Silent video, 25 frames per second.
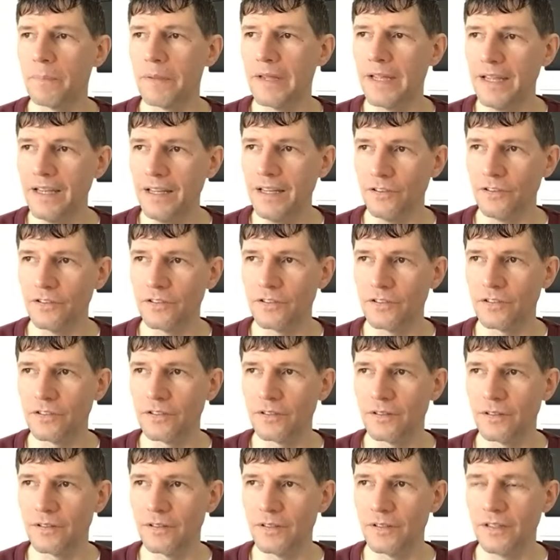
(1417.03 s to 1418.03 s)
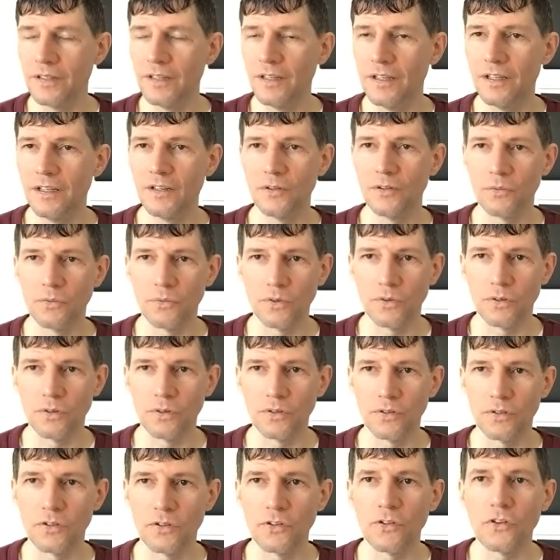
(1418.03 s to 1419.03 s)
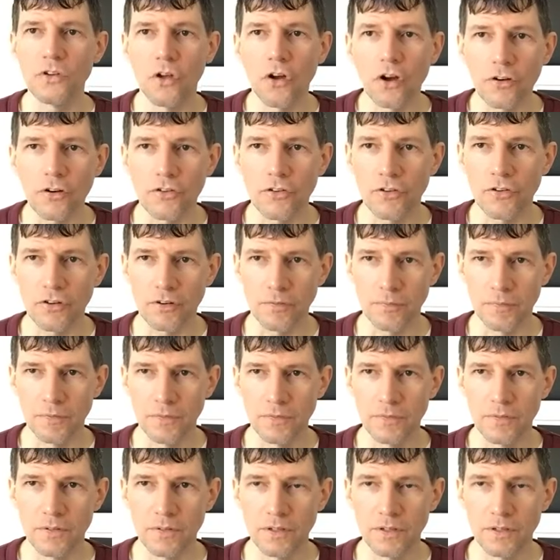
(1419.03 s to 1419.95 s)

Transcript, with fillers: peace in the world long term